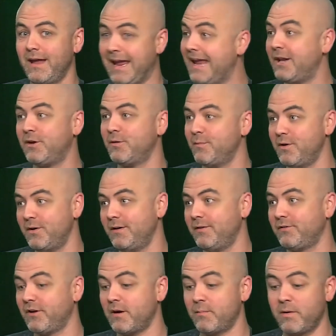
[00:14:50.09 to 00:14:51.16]
8
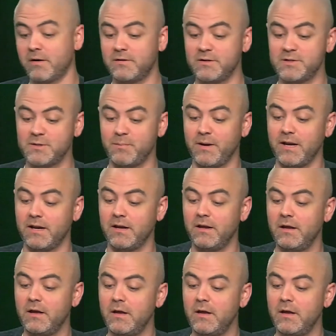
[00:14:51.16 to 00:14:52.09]
communities that are participating.